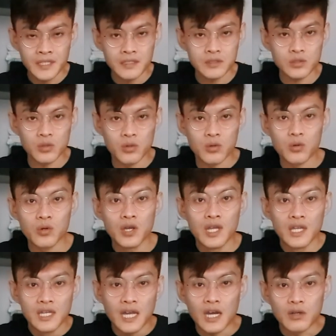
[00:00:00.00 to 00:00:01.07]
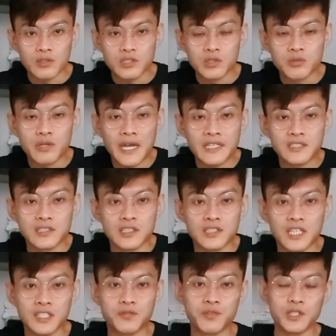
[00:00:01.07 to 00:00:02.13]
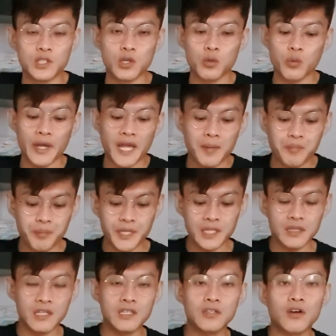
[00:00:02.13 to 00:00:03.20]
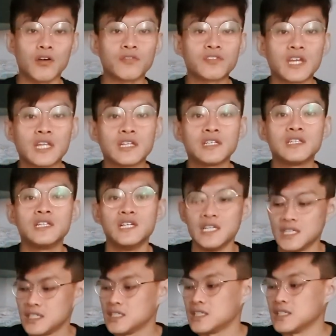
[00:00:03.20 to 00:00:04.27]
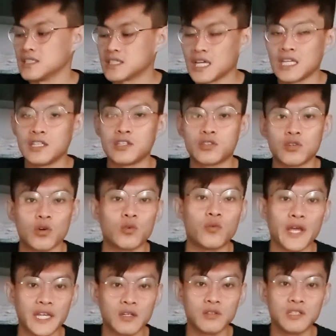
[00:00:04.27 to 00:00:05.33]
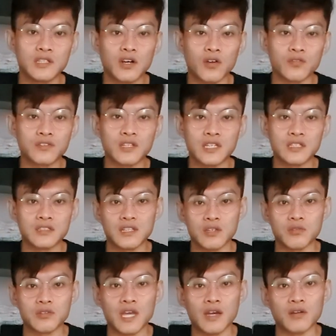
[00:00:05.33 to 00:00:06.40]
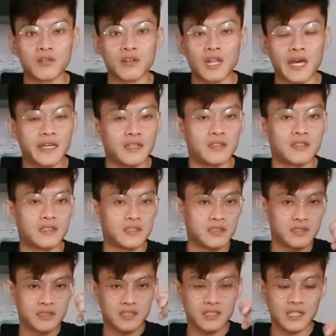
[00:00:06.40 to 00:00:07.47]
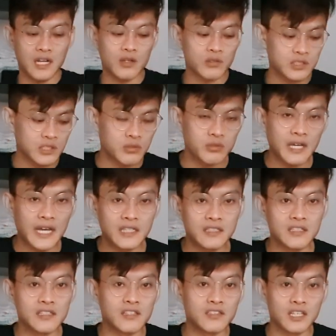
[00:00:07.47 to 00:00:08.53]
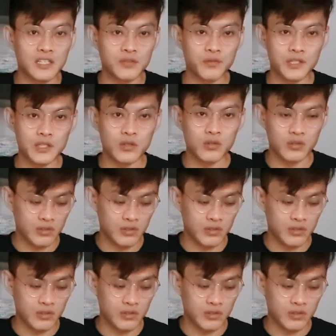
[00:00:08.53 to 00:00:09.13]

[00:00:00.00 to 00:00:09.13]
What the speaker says: So I'll see you guys in the next video when I pit this container against your regular container that you get online. I'll see you guys in the next video.